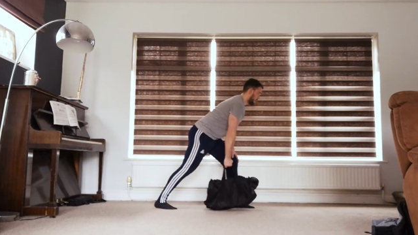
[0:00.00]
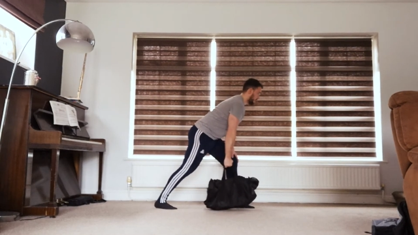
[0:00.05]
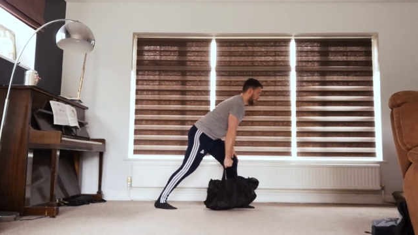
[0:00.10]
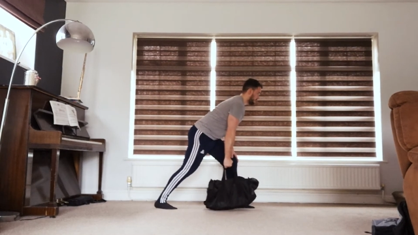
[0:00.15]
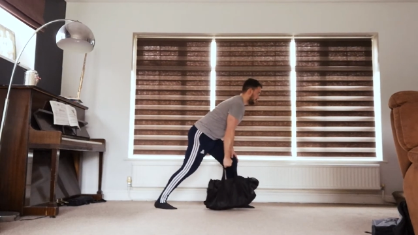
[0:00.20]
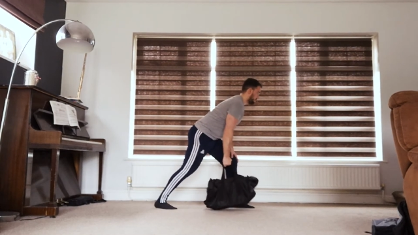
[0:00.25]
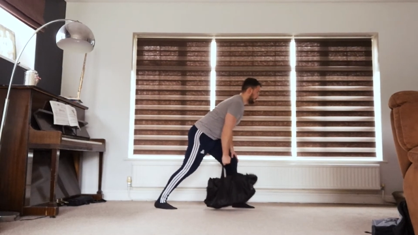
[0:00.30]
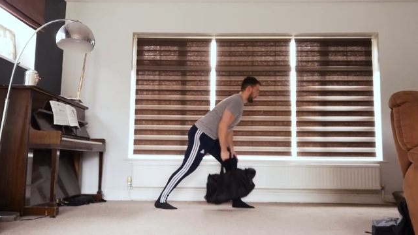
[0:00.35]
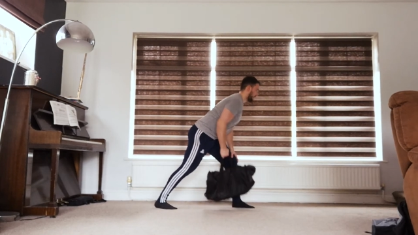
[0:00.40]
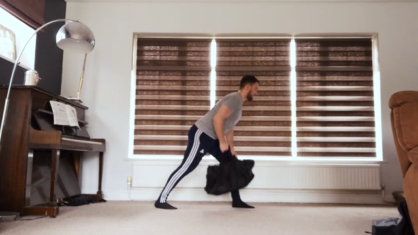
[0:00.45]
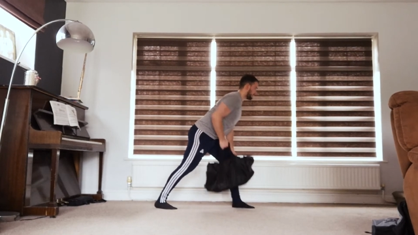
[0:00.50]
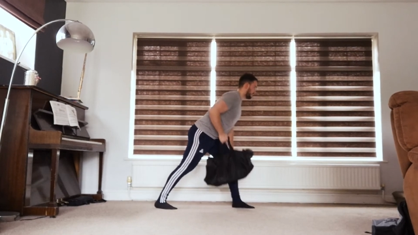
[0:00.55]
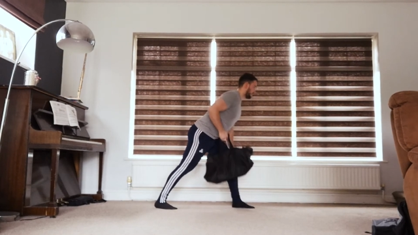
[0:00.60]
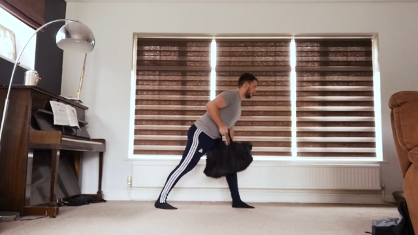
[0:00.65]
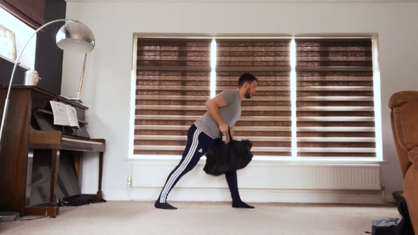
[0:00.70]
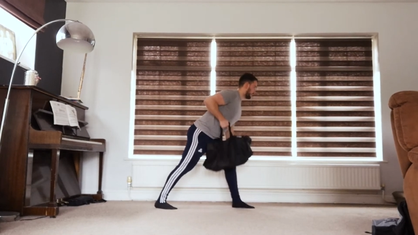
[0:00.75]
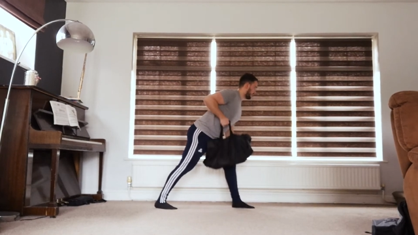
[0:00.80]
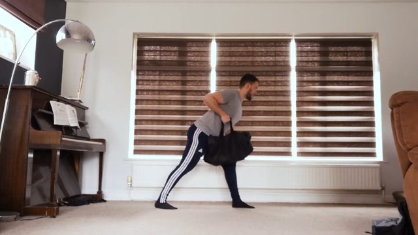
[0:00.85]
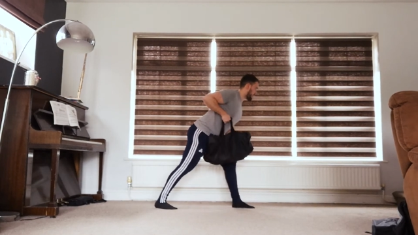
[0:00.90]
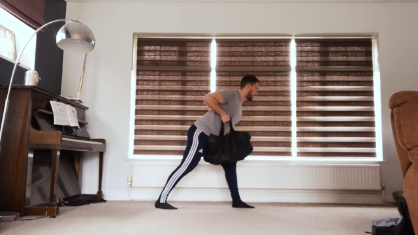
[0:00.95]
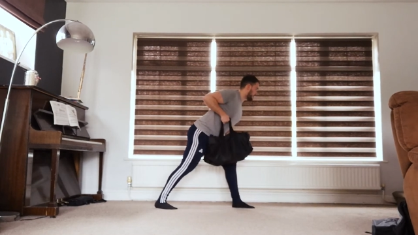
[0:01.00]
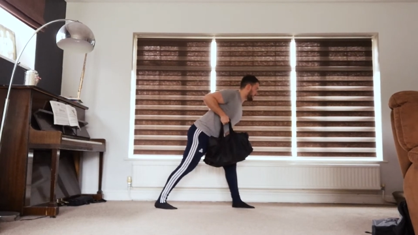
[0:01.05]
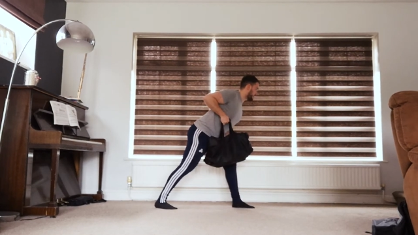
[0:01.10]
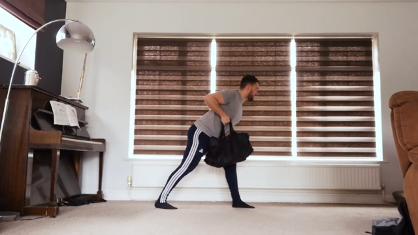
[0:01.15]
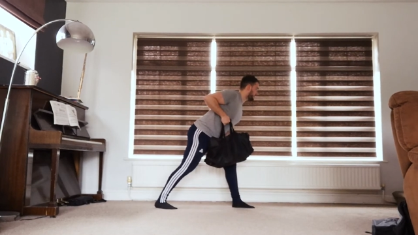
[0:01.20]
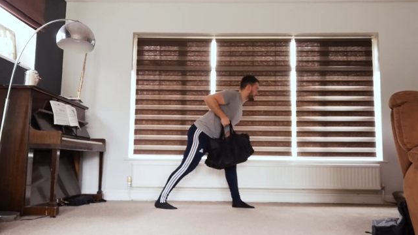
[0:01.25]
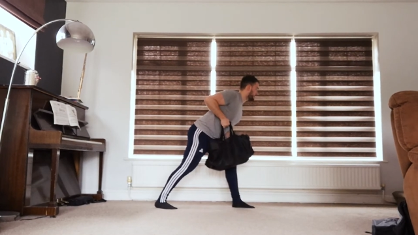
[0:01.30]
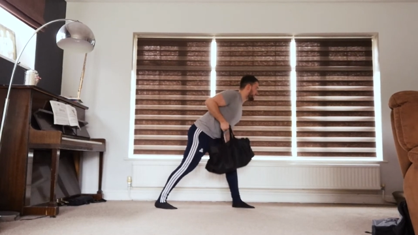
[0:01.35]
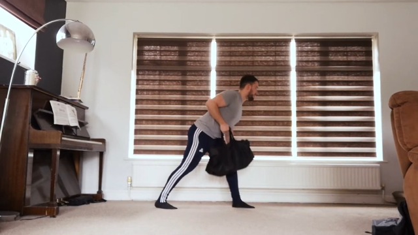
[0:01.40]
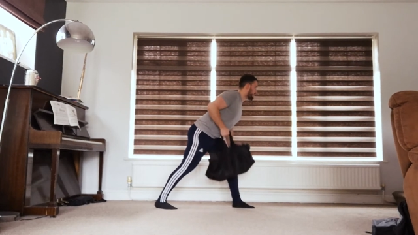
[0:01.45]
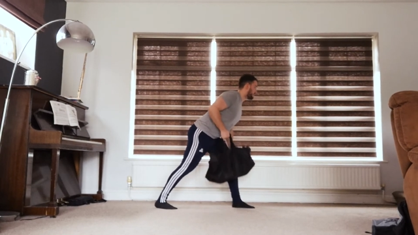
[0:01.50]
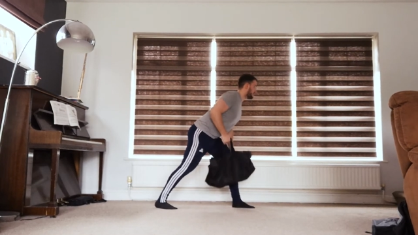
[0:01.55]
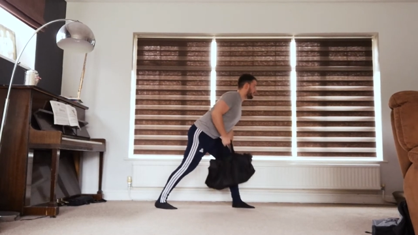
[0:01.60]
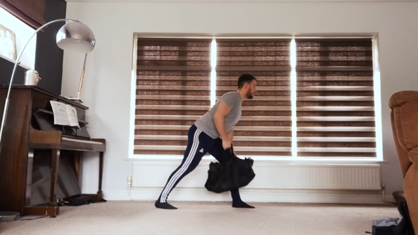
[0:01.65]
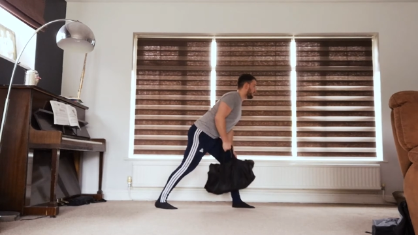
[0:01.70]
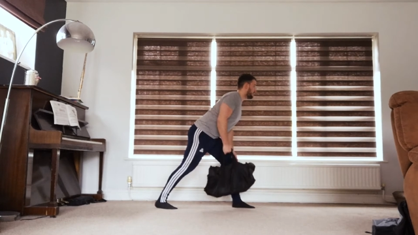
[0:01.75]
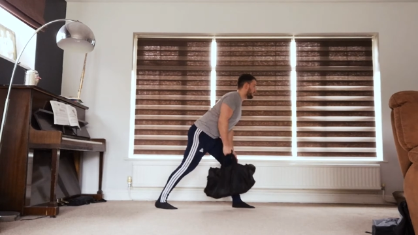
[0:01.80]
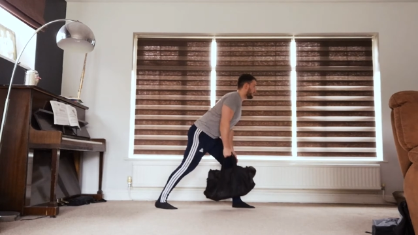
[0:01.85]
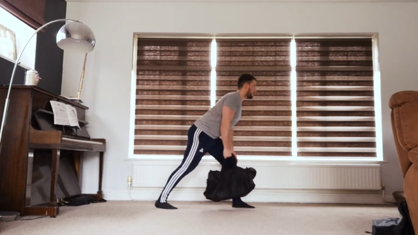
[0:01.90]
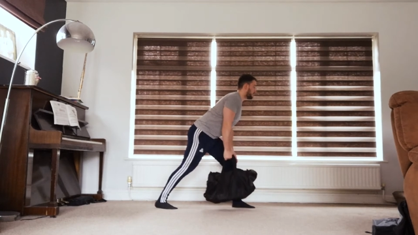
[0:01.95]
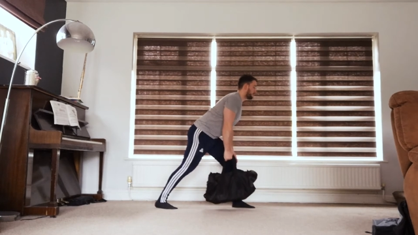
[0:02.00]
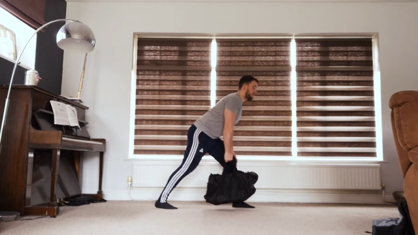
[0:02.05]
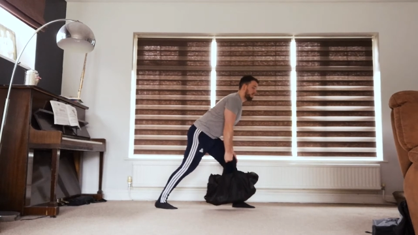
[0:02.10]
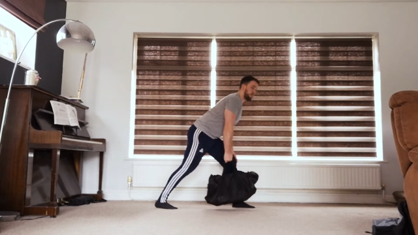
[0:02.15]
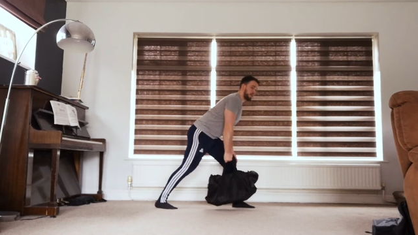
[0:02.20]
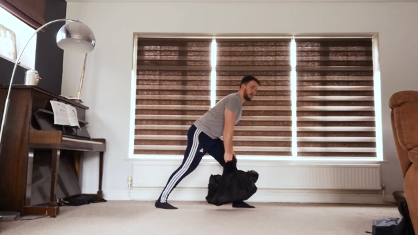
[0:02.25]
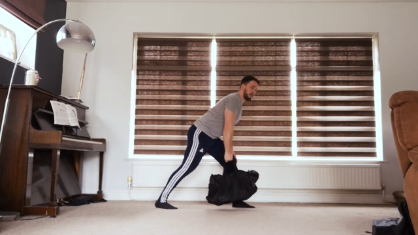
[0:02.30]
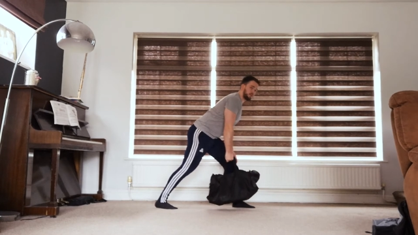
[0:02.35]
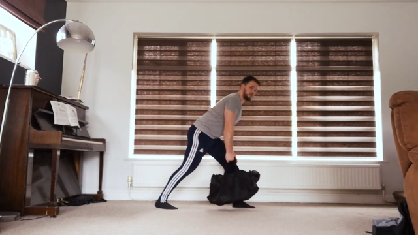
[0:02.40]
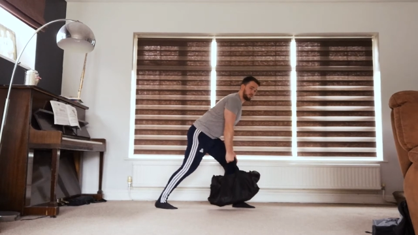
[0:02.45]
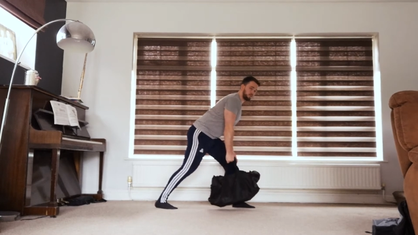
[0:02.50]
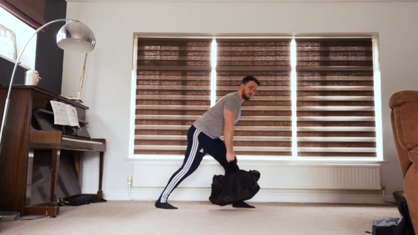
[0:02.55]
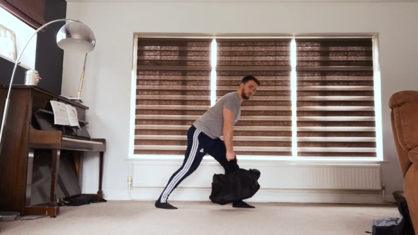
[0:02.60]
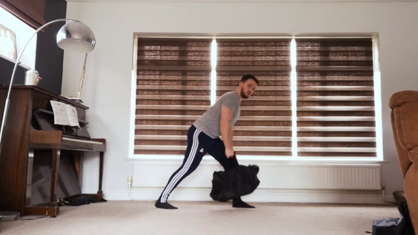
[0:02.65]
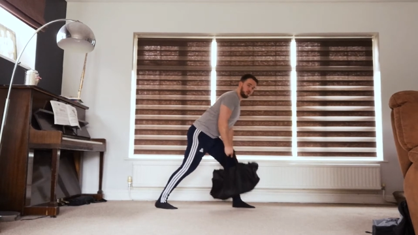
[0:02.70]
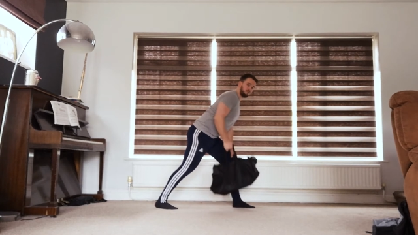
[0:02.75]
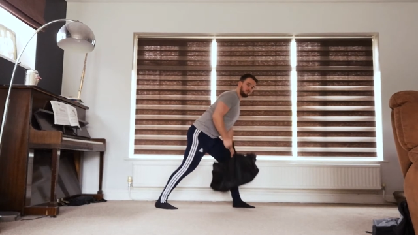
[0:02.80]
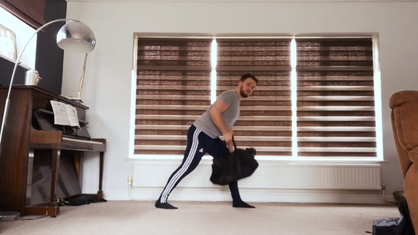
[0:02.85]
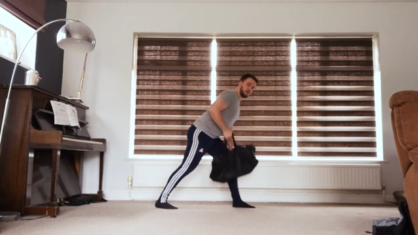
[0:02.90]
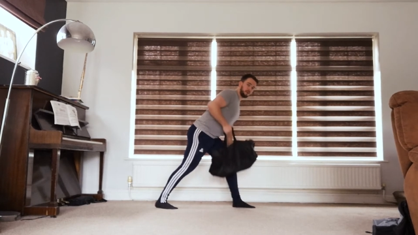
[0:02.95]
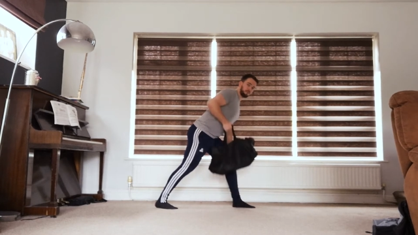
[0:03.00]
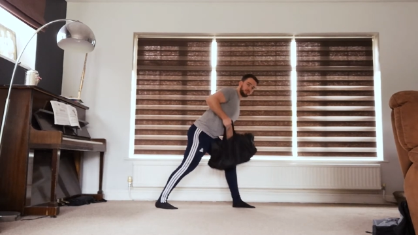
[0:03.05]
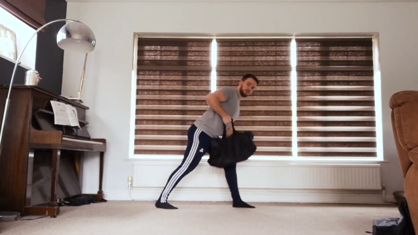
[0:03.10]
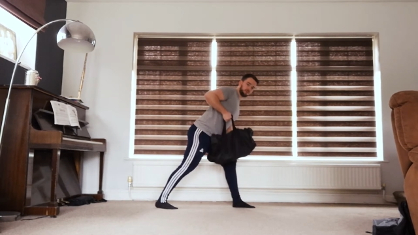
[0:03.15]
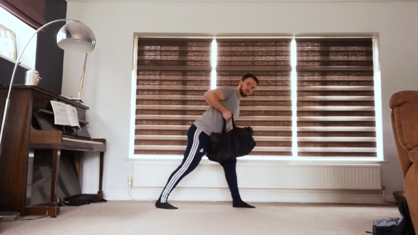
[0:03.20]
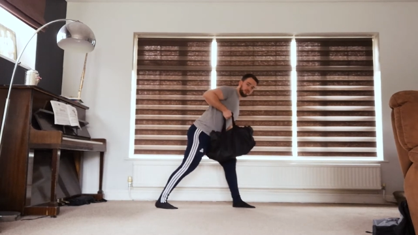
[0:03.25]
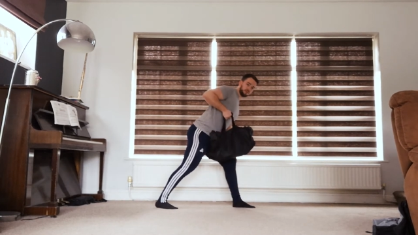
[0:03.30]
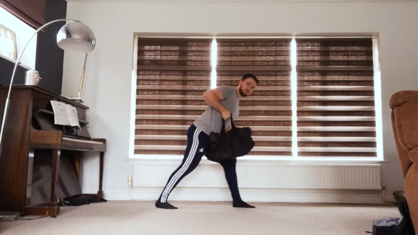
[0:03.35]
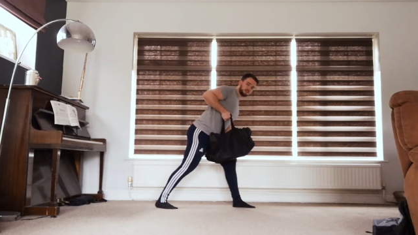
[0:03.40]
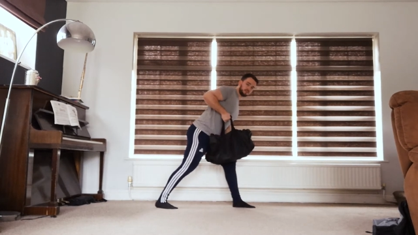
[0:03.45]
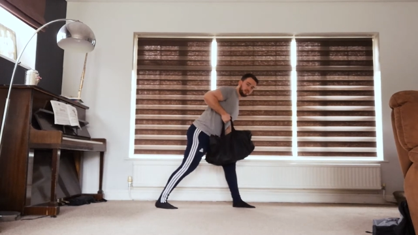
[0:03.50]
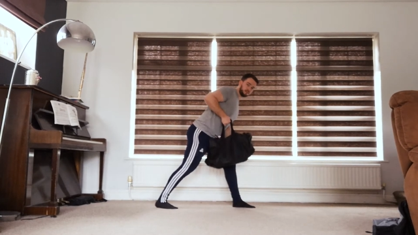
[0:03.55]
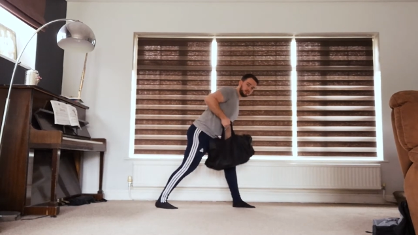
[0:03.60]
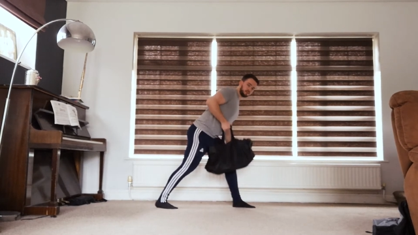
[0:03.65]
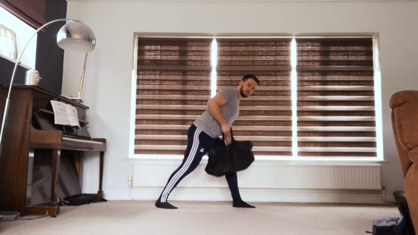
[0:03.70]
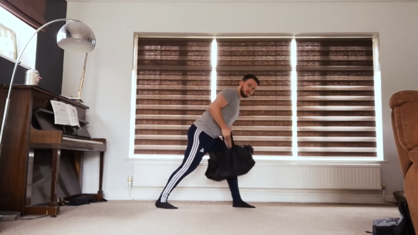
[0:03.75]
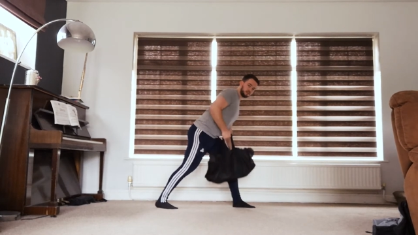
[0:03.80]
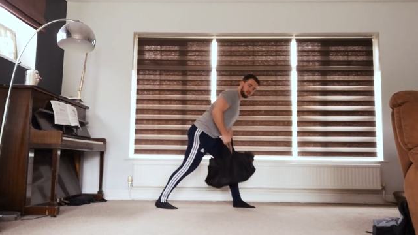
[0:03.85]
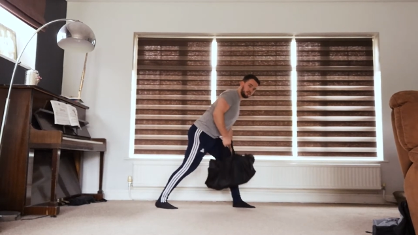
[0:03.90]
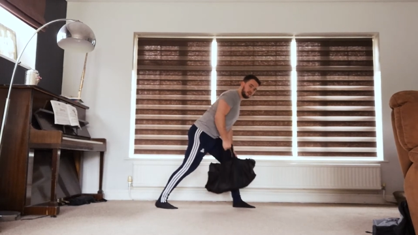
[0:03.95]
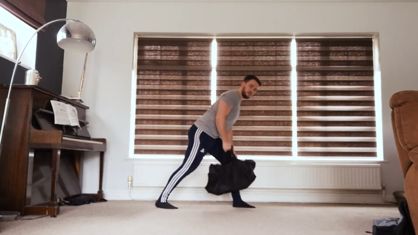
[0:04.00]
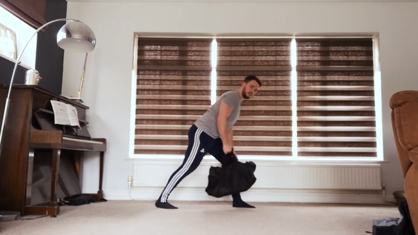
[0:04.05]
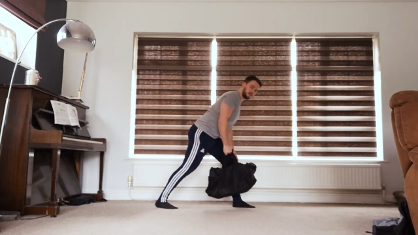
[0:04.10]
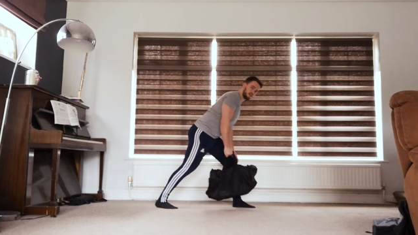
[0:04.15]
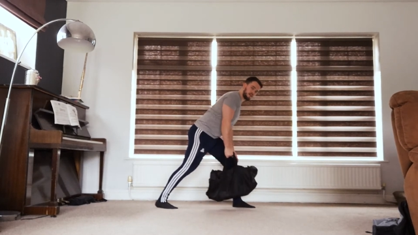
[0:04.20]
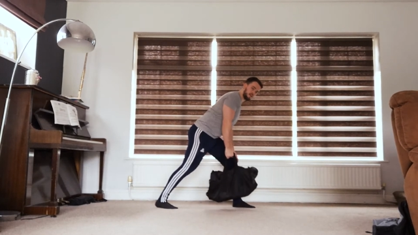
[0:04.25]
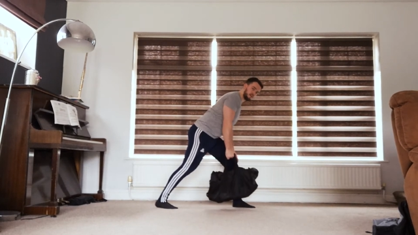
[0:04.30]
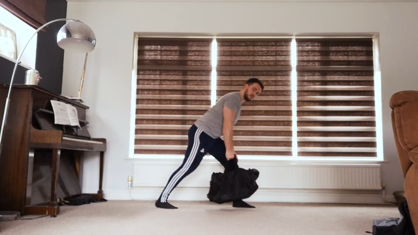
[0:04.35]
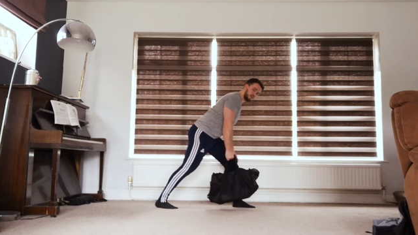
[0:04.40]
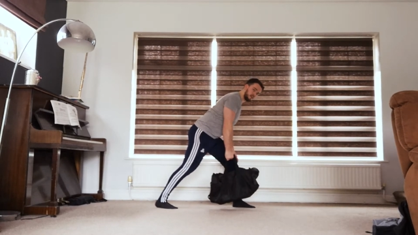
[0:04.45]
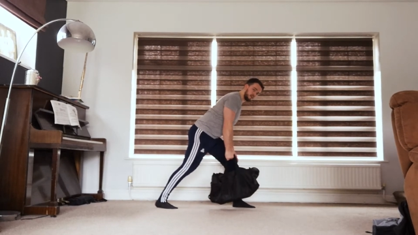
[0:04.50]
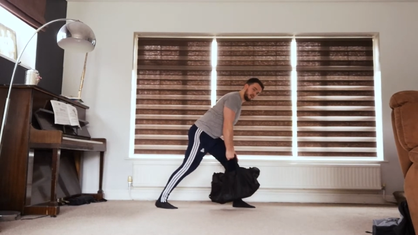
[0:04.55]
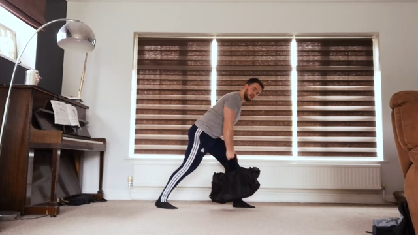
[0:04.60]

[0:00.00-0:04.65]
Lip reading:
(no speaker visible)